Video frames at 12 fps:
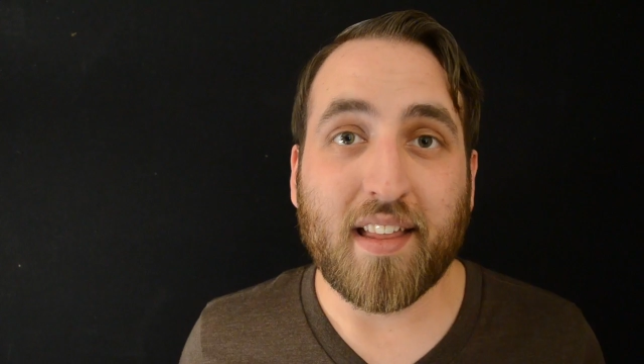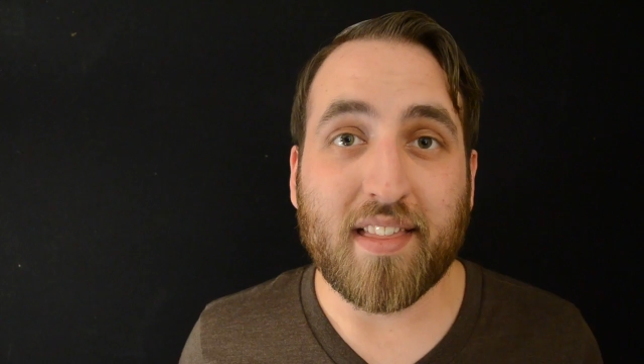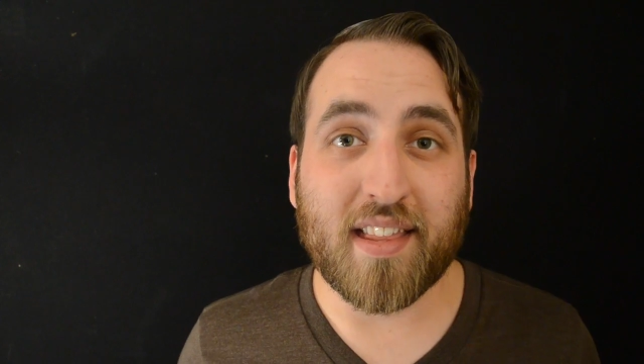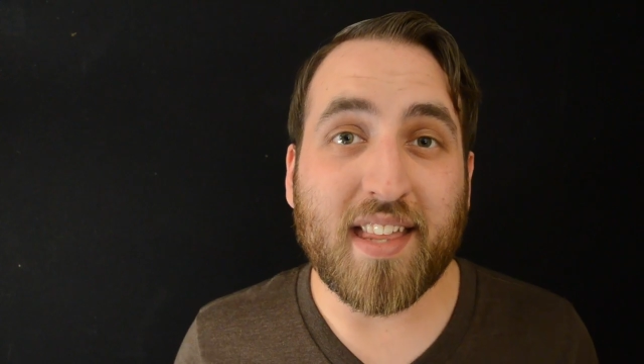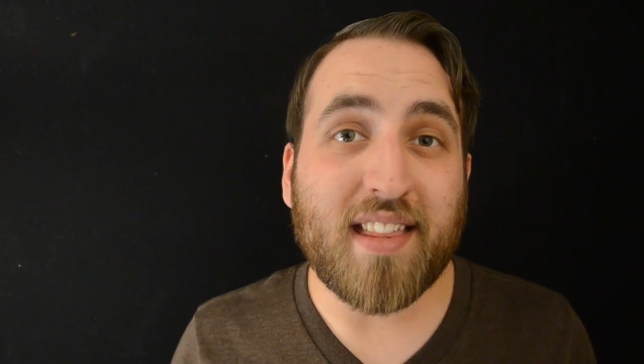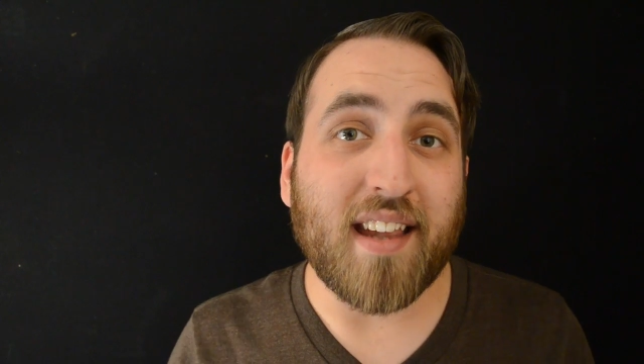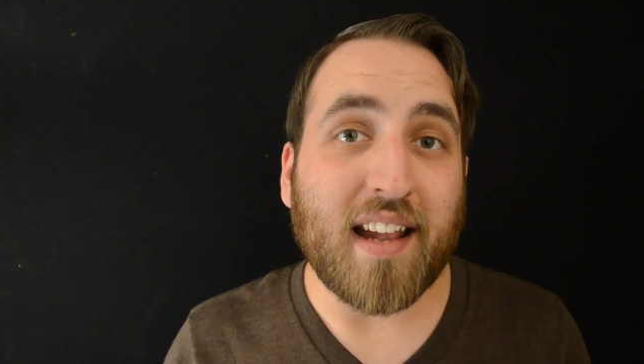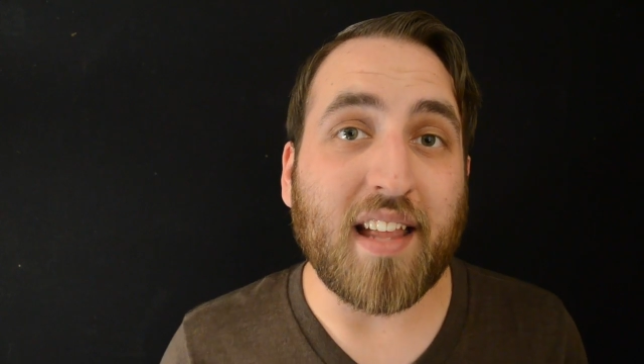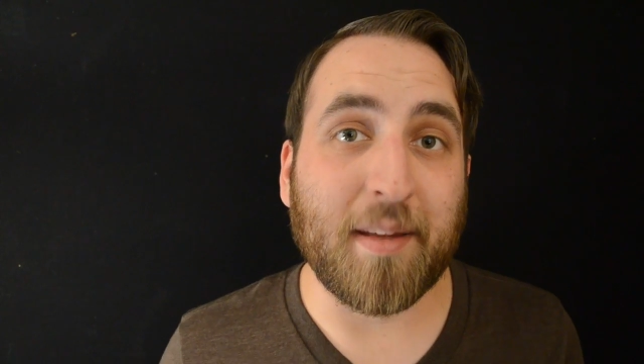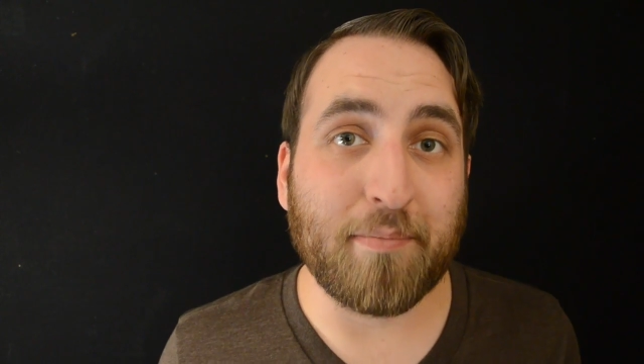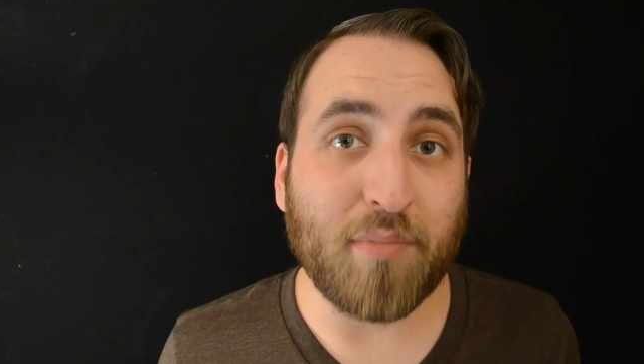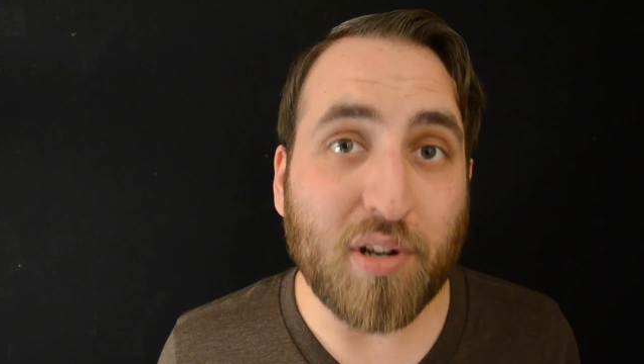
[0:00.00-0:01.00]
The thing that I
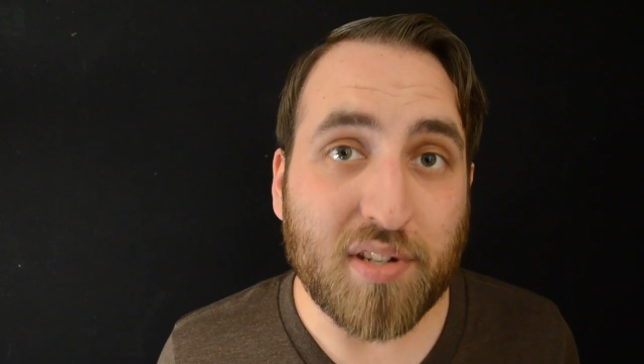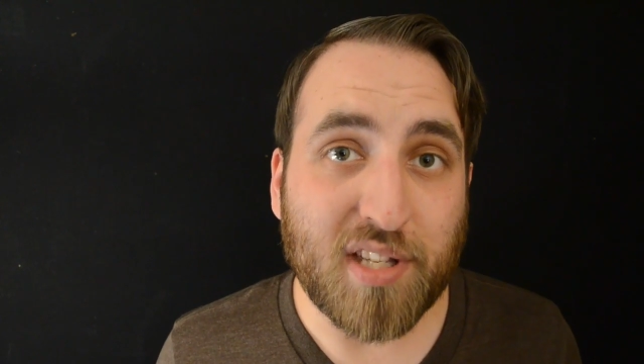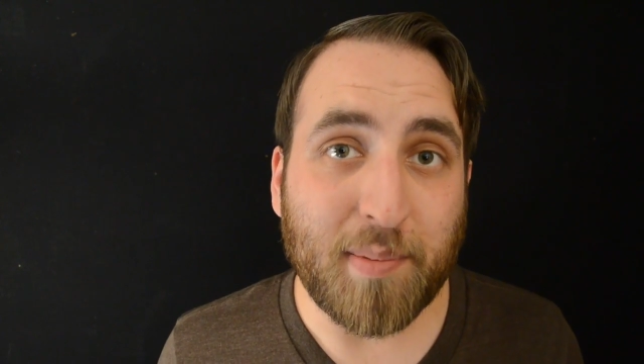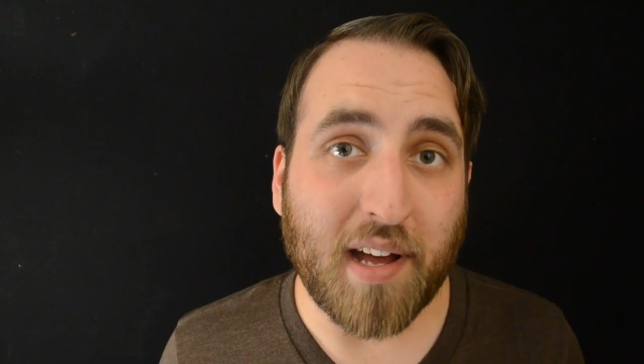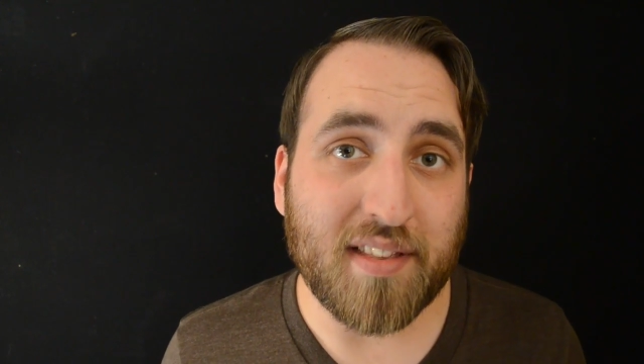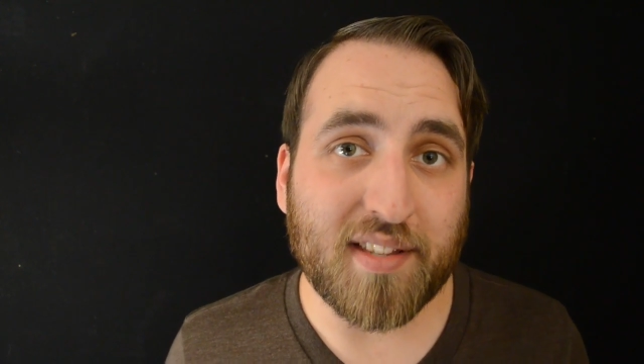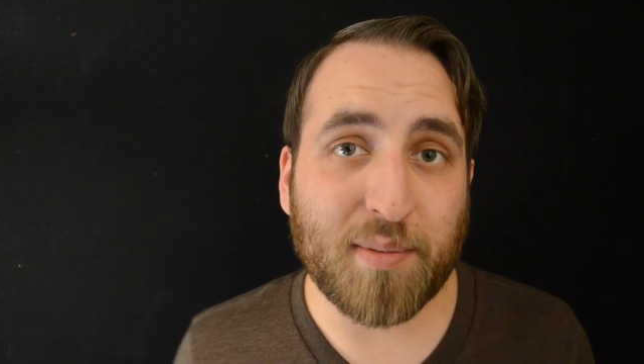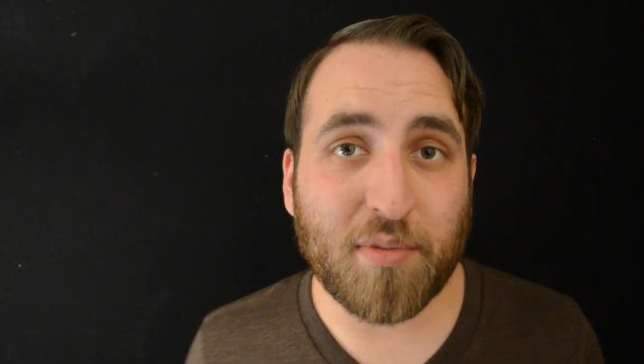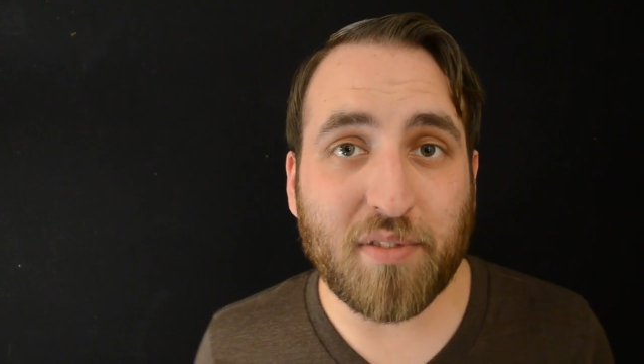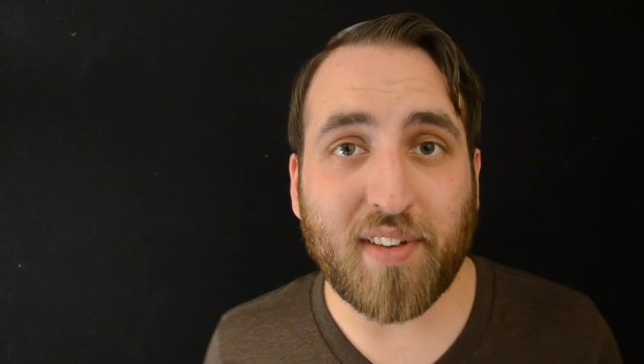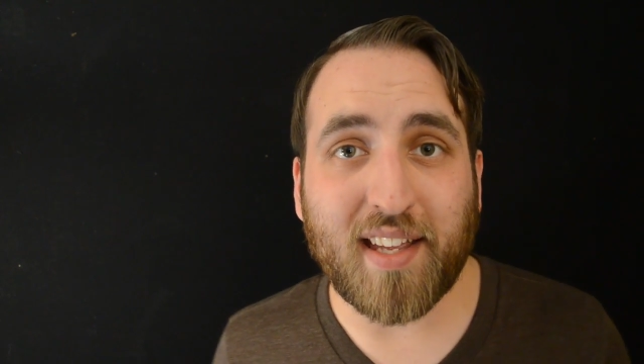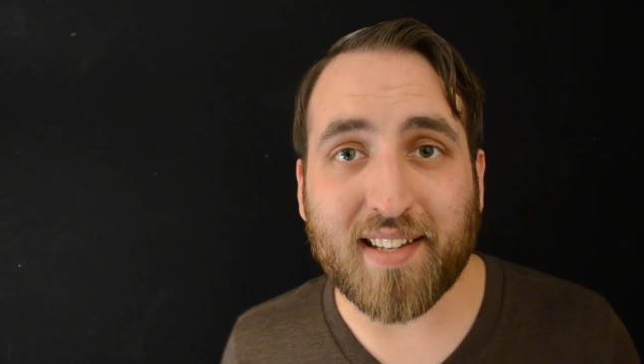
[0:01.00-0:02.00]
like most about this
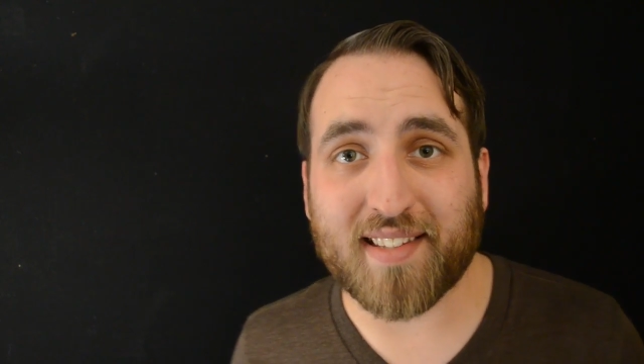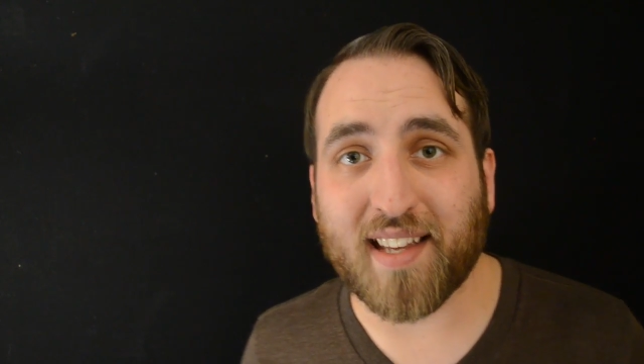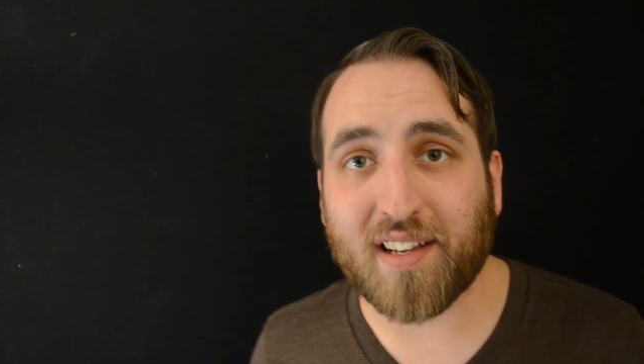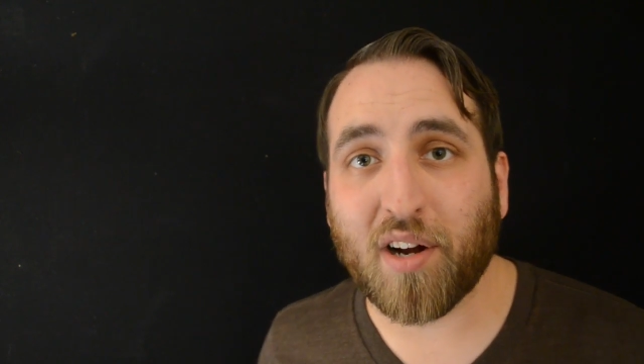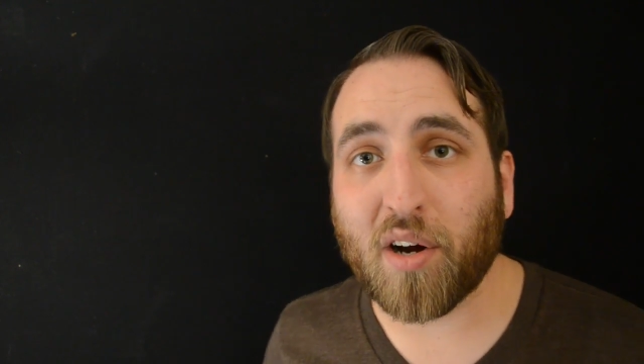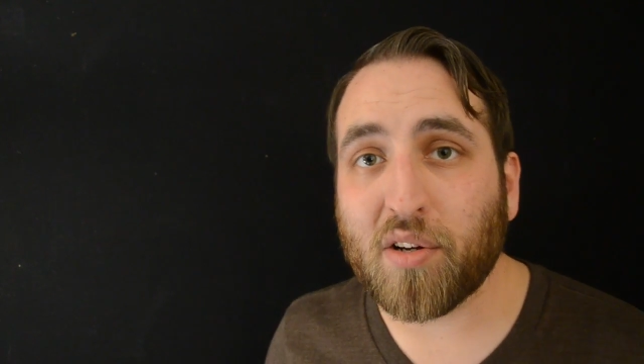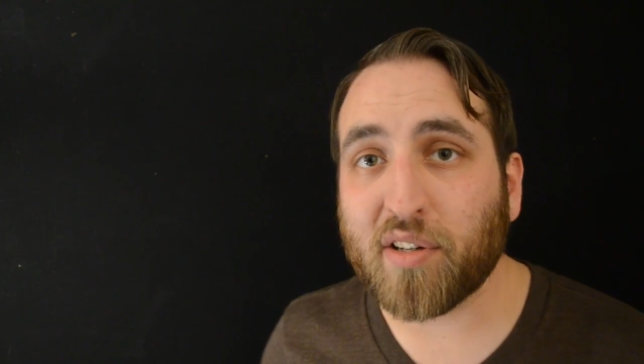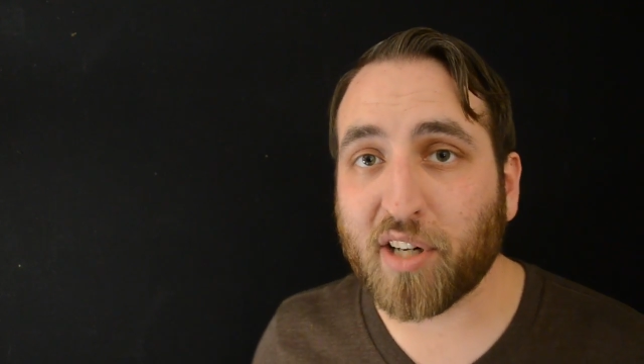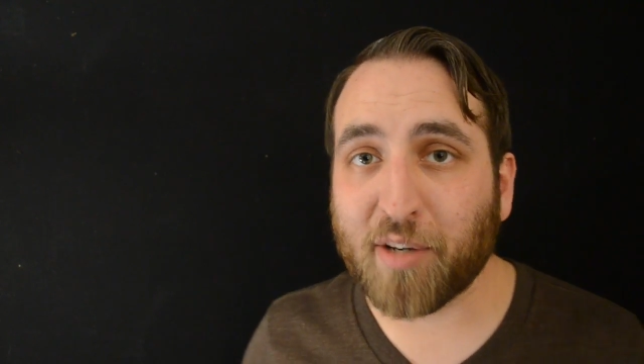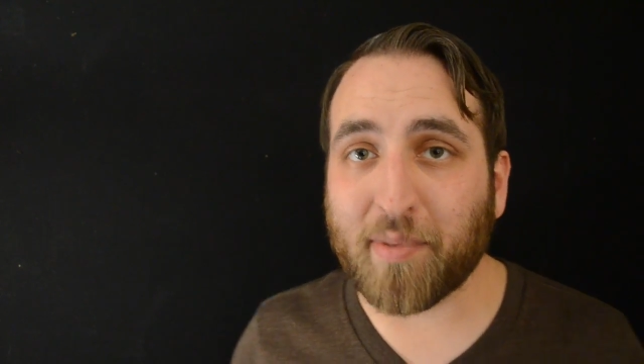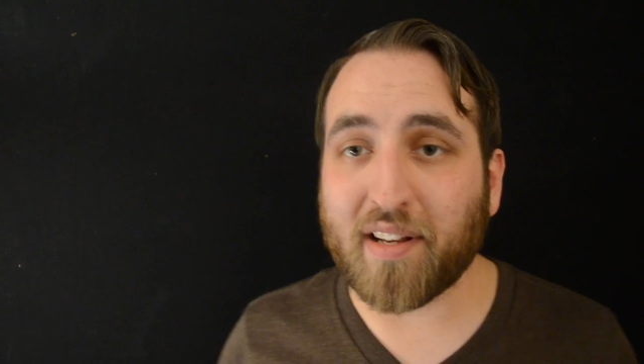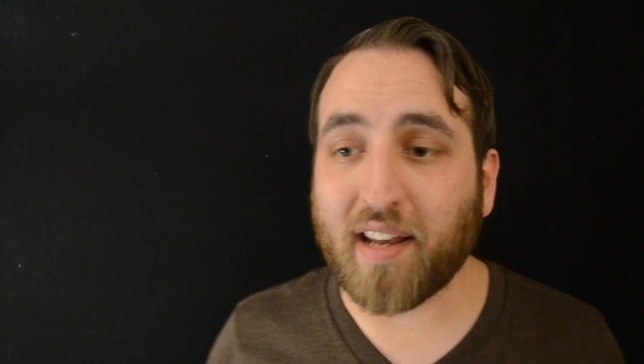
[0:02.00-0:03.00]
movie is that Karl
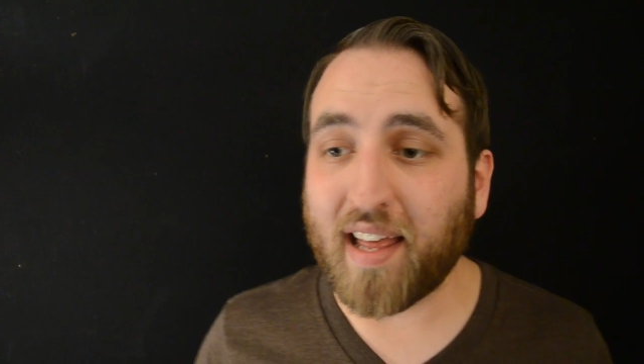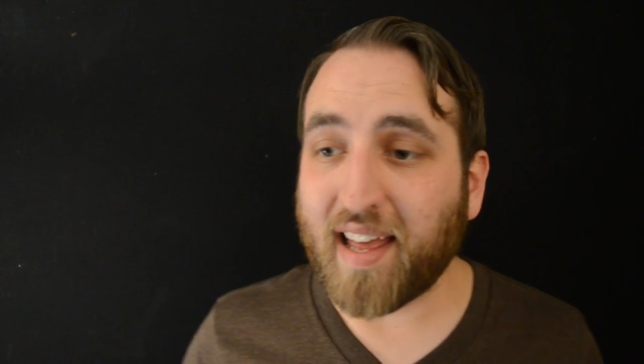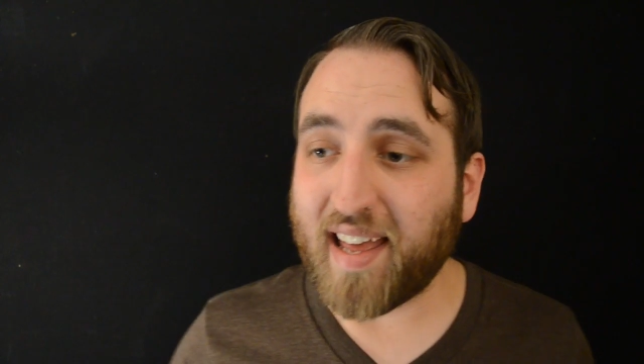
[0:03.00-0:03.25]
Urban